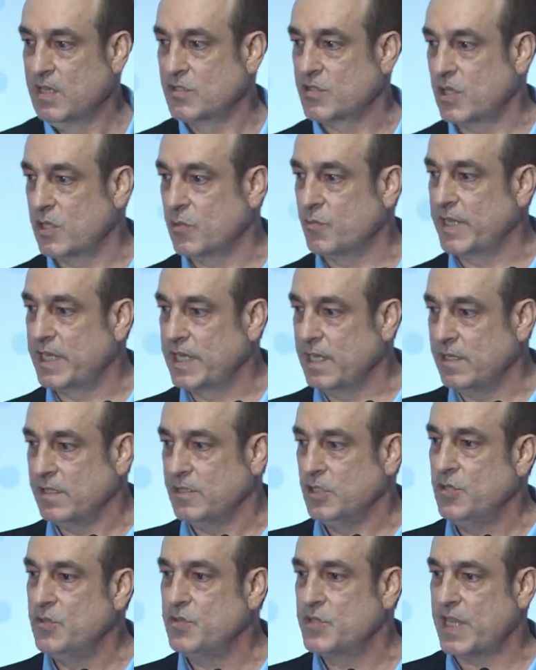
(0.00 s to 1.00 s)
so that we can
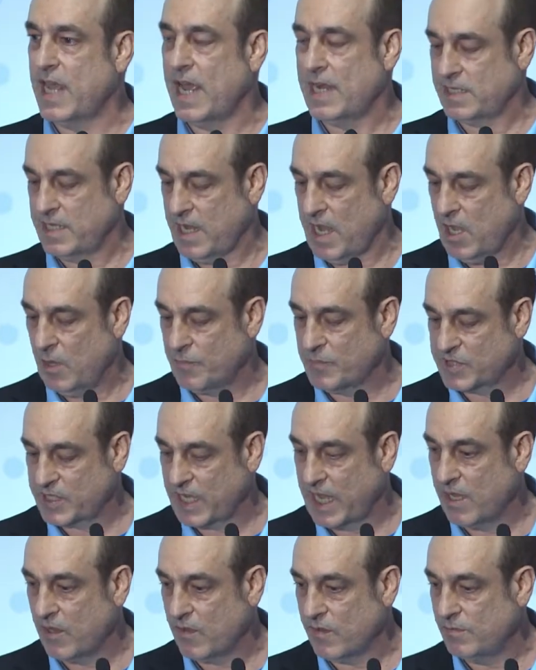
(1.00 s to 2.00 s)
use that to help
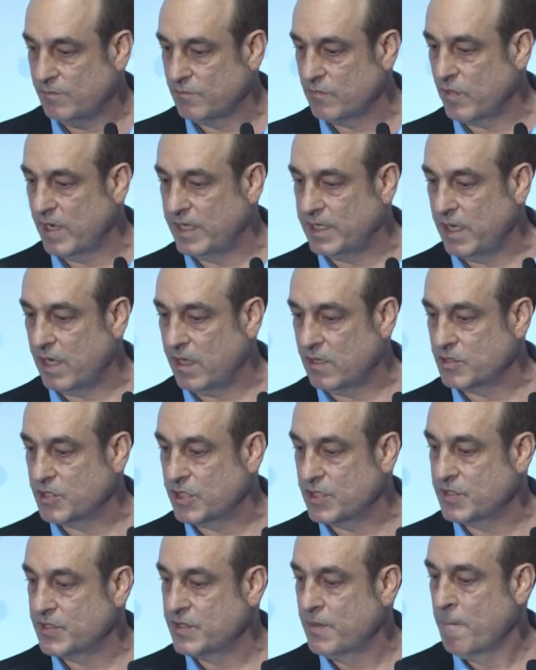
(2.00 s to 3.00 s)
scale
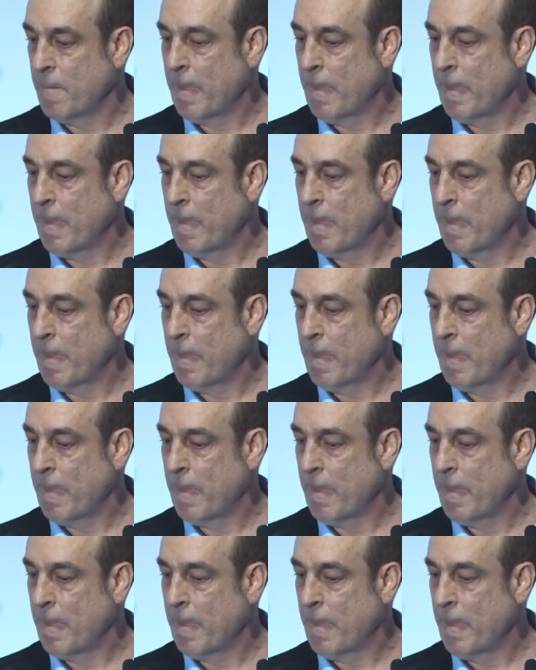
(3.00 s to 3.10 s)
radiologists.